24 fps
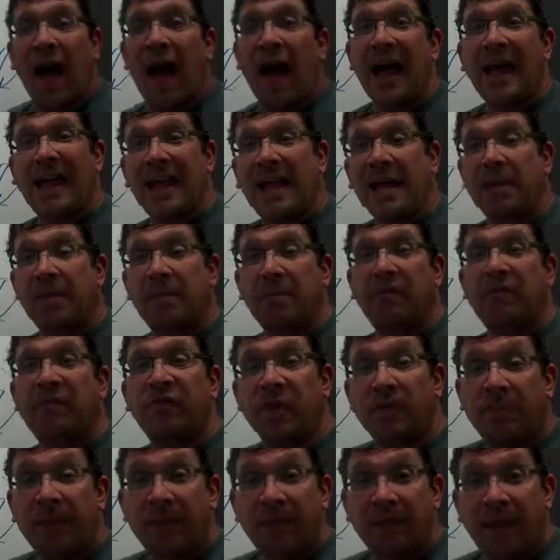I am
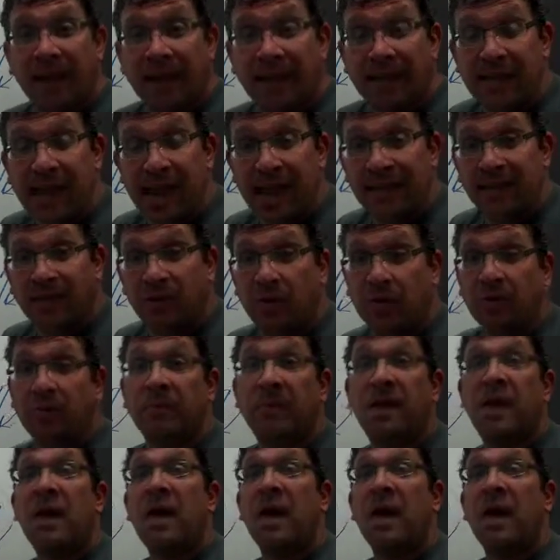flipping my classroom.